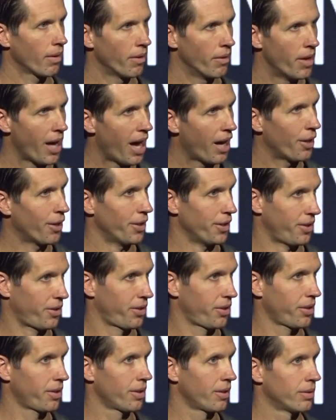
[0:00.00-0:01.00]
That
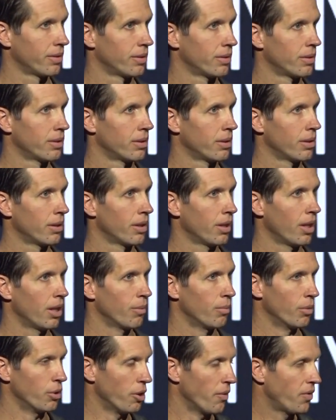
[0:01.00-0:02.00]
hurts.
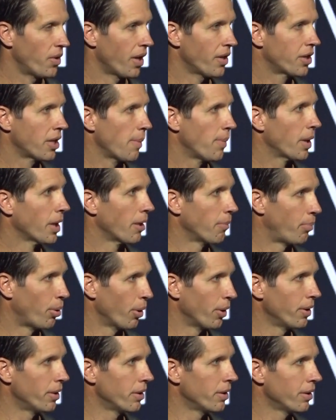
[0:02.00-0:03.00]
When you've done something
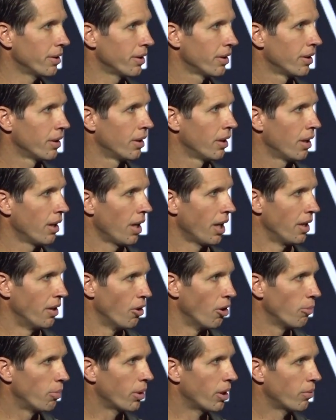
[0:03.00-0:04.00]
important and
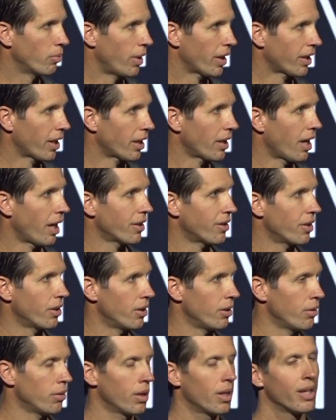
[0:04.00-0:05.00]
nobody
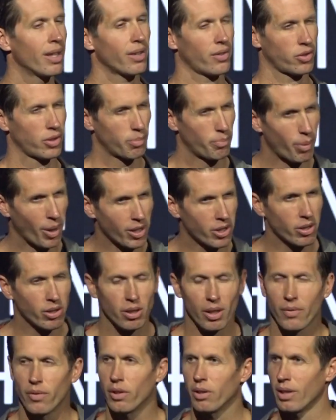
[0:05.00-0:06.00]
recognizes you,
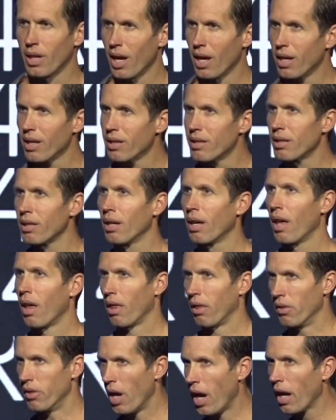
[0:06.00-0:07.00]
especially if you're an eight,
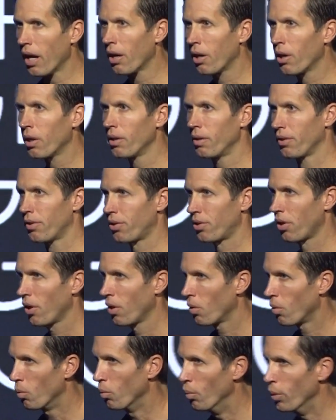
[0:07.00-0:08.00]
that hurts
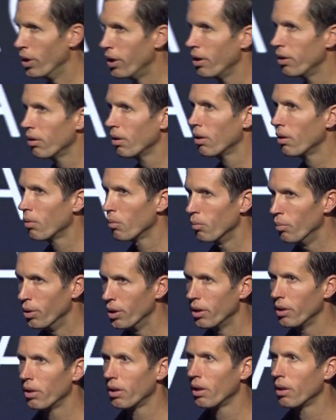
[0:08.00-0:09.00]
really,
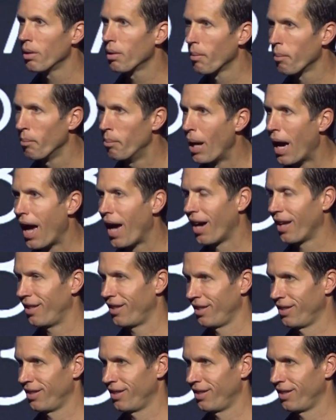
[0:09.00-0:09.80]
really bad.